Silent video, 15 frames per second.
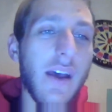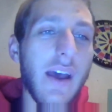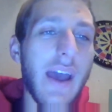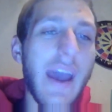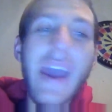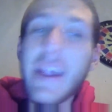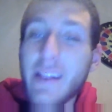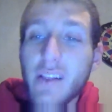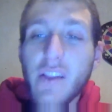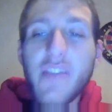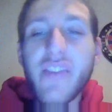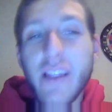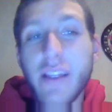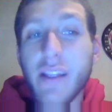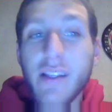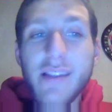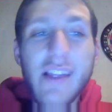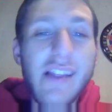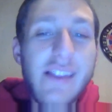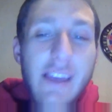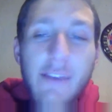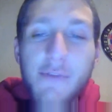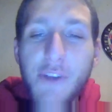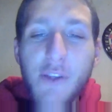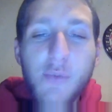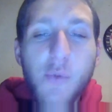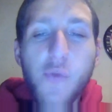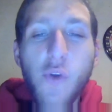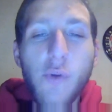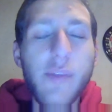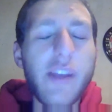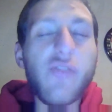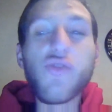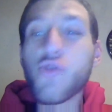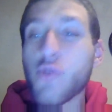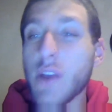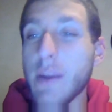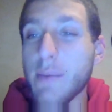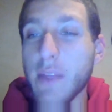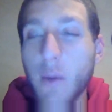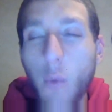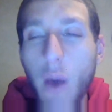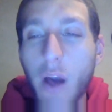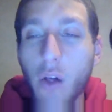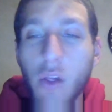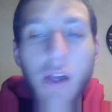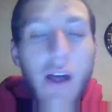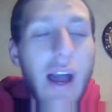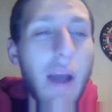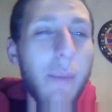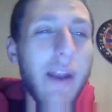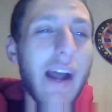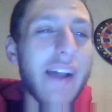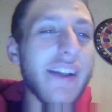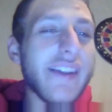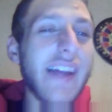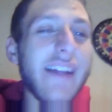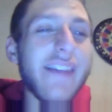And listen, the defense performed extremely well. I mean, I think